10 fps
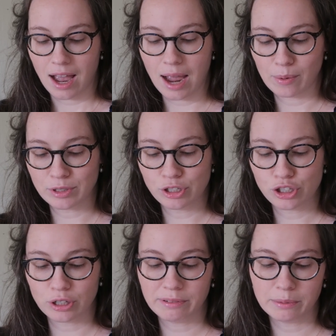I wasn't
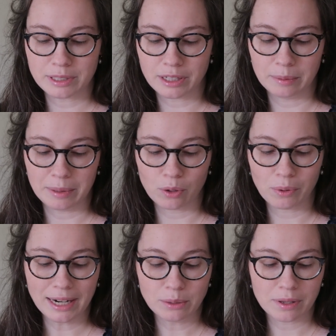sure if it was going to be
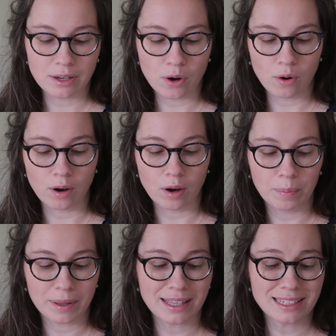great with
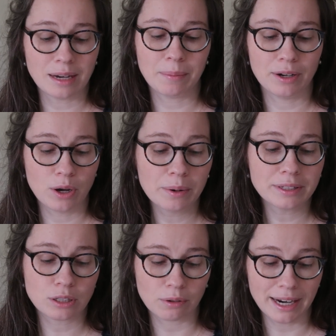Noel, but this time I know
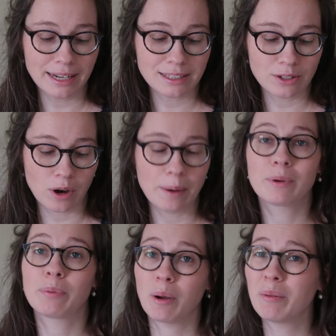it's great, so
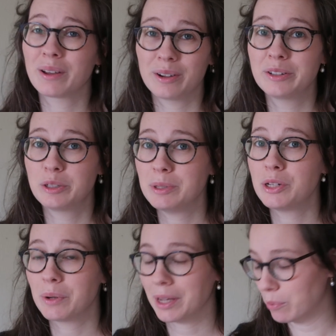I'm probably going to be
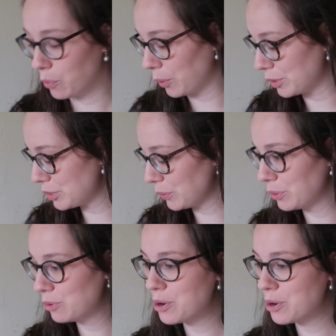doing it more. So who